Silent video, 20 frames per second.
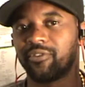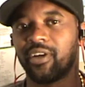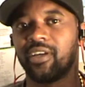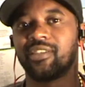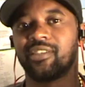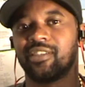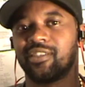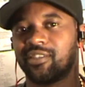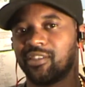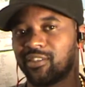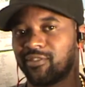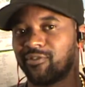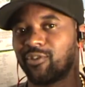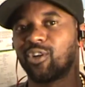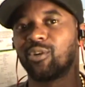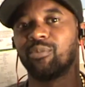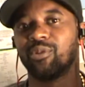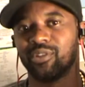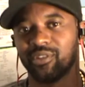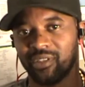imagine so.
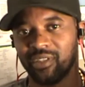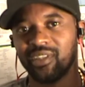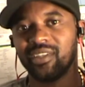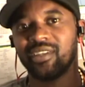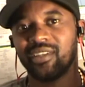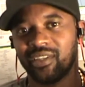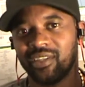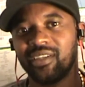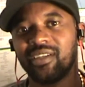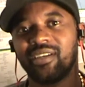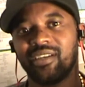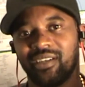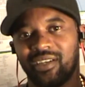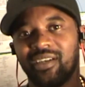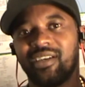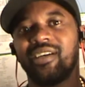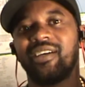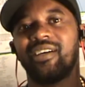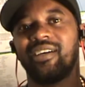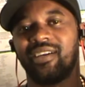They're not giving you no
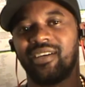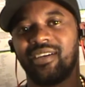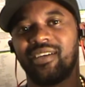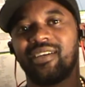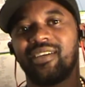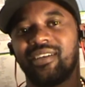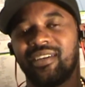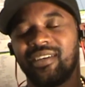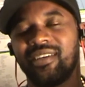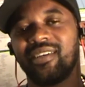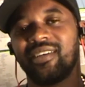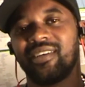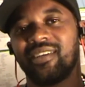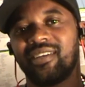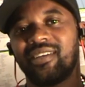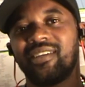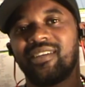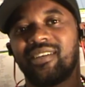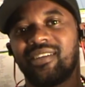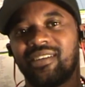money or
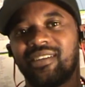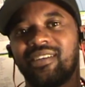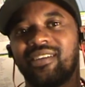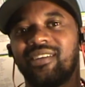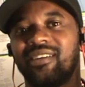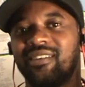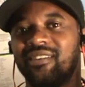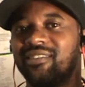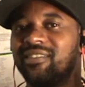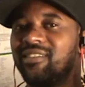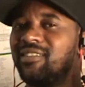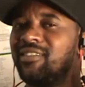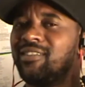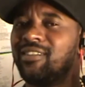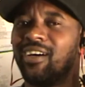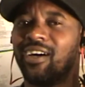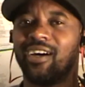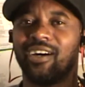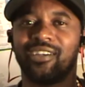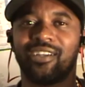helping you do anything.
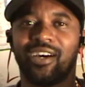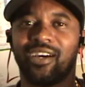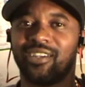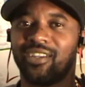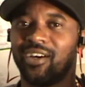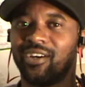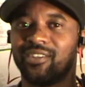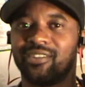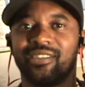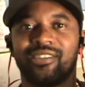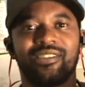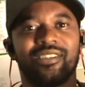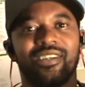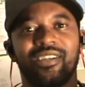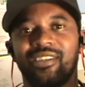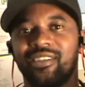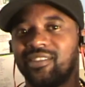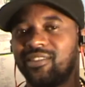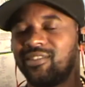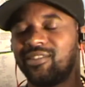
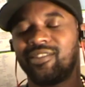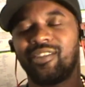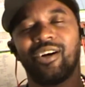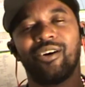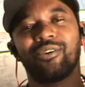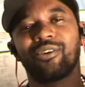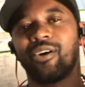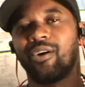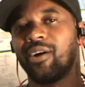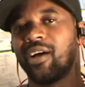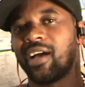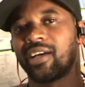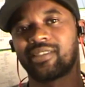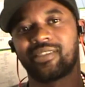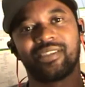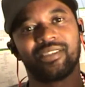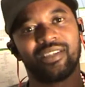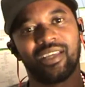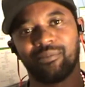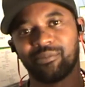No. Don't go
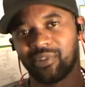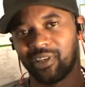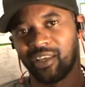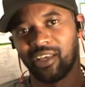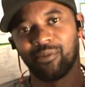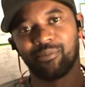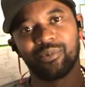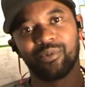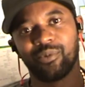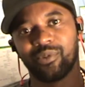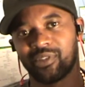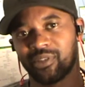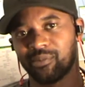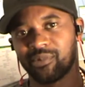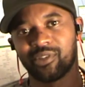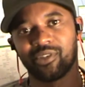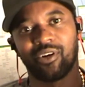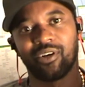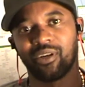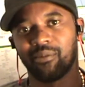asking them to help you with some
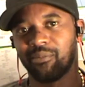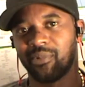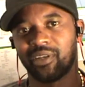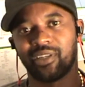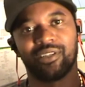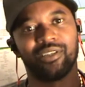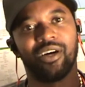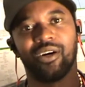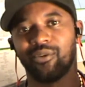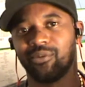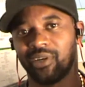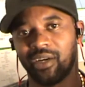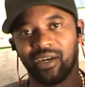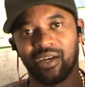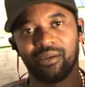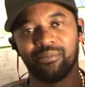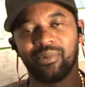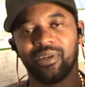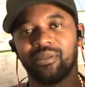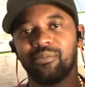startup money. No,
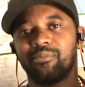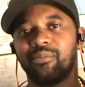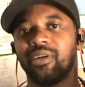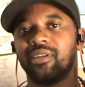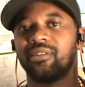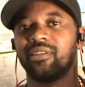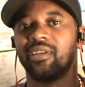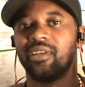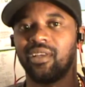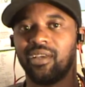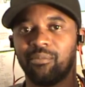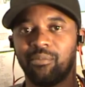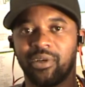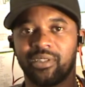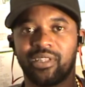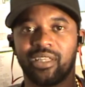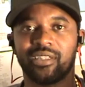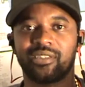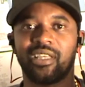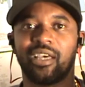but
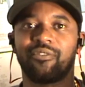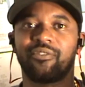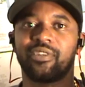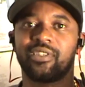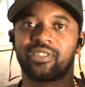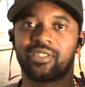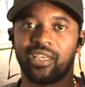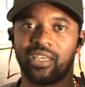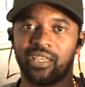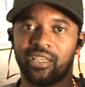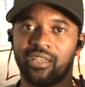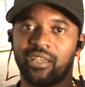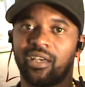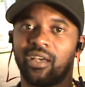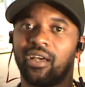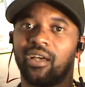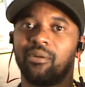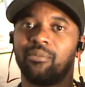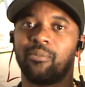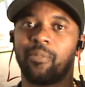they'll definitely say
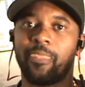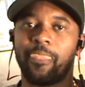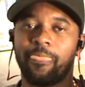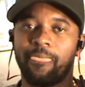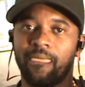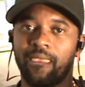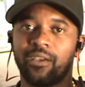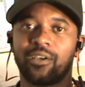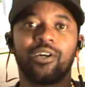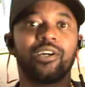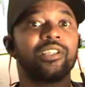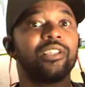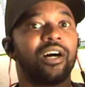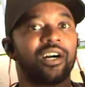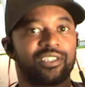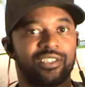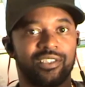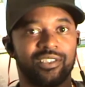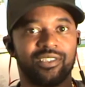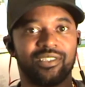good
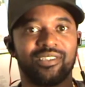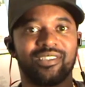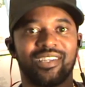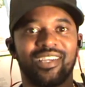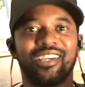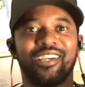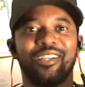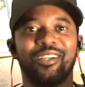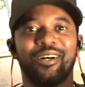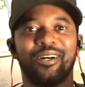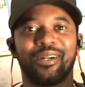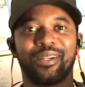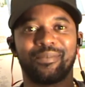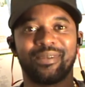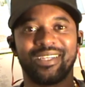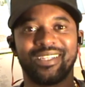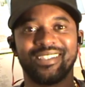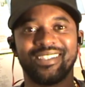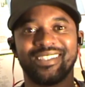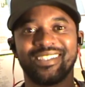luck to you. You know what I
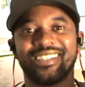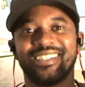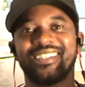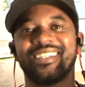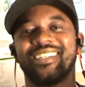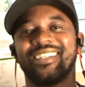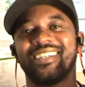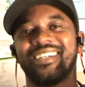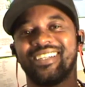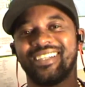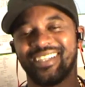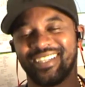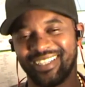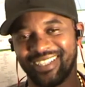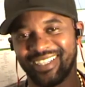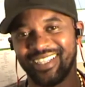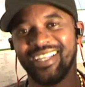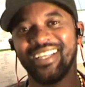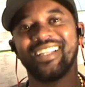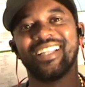mean?
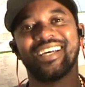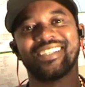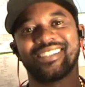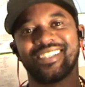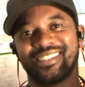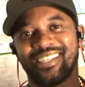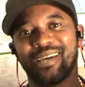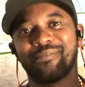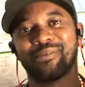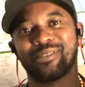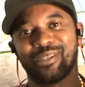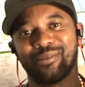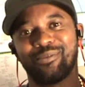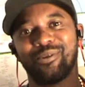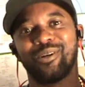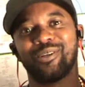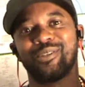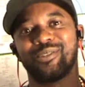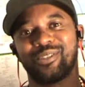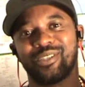That's the type of
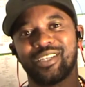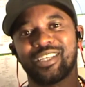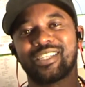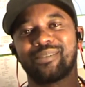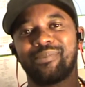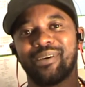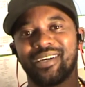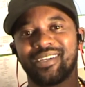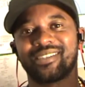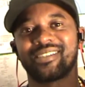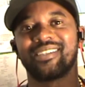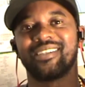support you should expect.